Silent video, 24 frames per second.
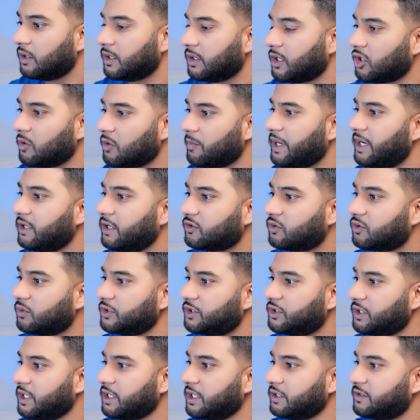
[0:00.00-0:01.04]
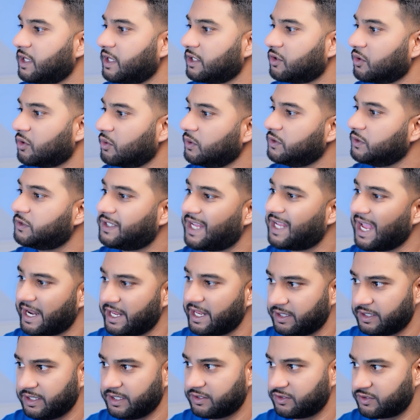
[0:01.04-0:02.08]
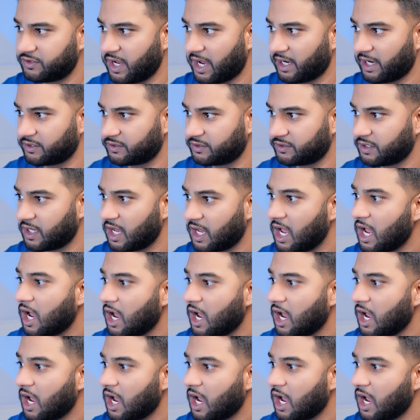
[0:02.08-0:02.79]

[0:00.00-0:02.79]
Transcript: Now, the biggest question is that who's getting these checks?